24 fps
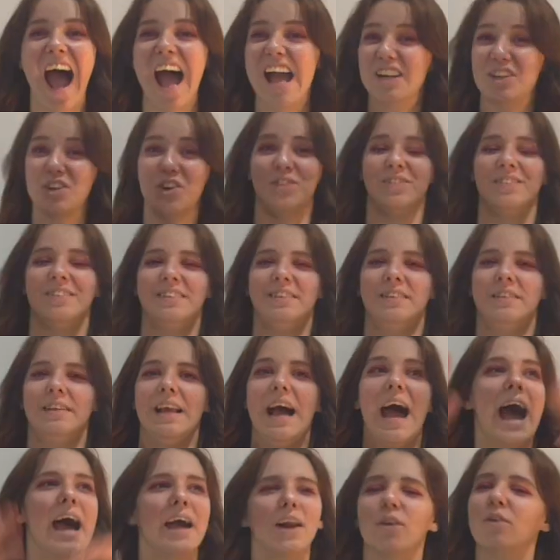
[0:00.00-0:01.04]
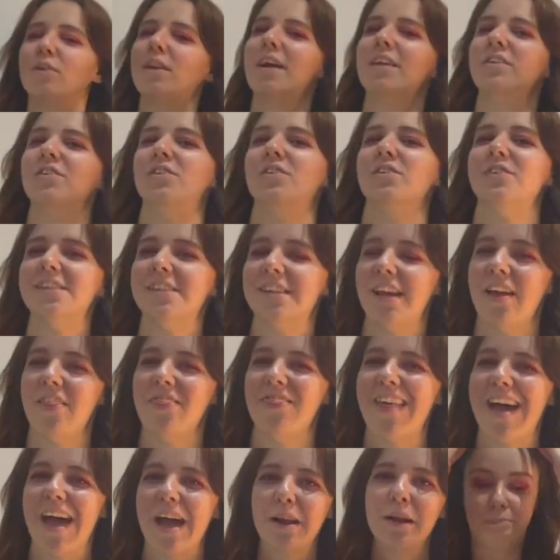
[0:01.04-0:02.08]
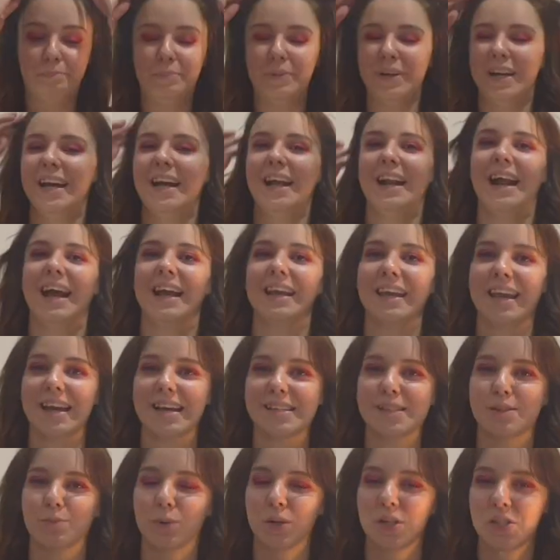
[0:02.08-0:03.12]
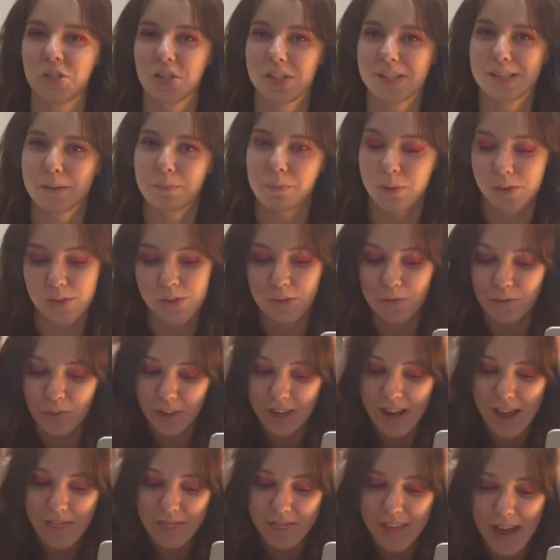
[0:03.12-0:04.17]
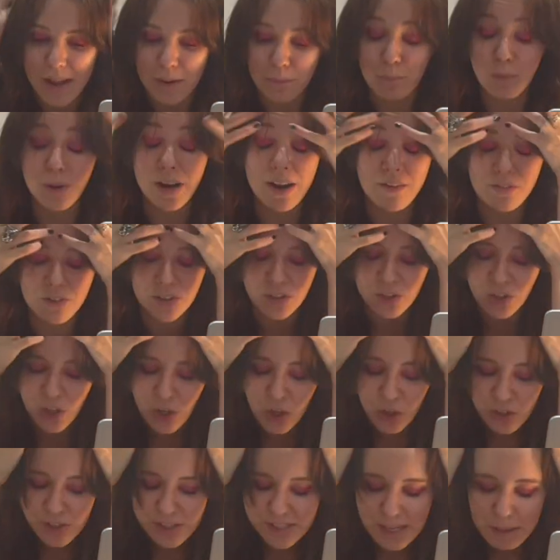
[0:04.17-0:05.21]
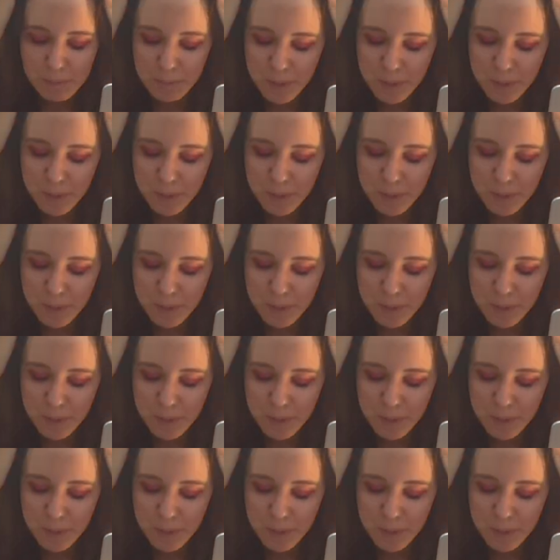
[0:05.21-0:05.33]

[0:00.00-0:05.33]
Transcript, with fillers: I don't I don't understand that, but I guess we're just supposed to forget that. Whatever, the girls stay